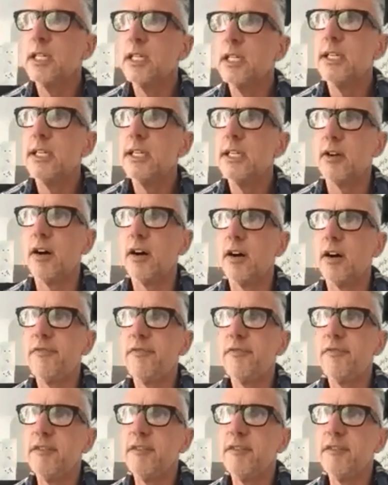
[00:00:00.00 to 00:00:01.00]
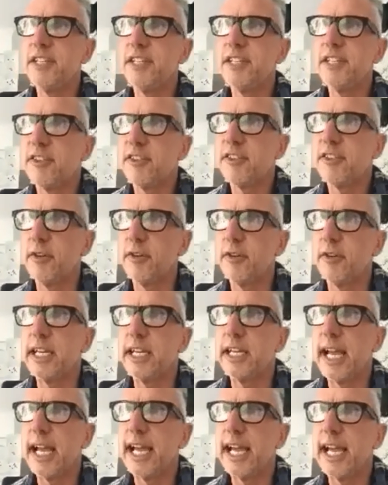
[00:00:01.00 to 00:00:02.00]
I'm 53, and I know
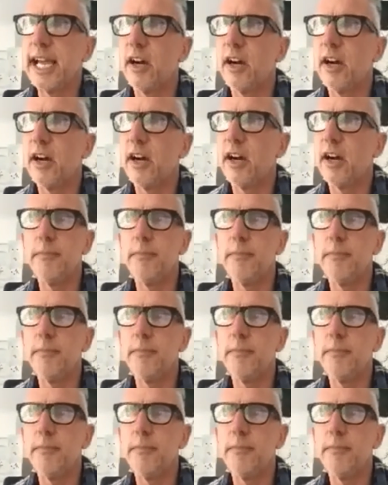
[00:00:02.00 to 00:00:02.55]
because of what